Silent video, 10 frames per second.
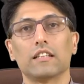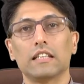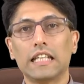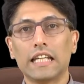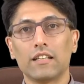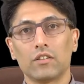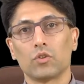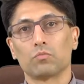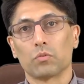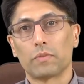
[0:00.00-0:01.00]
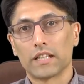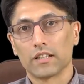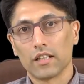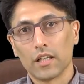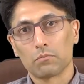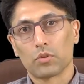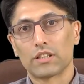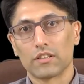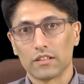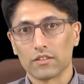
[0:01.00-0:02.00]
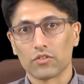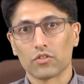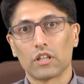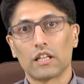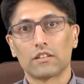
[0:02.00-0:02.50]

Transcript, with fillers: the need to prepare prisoners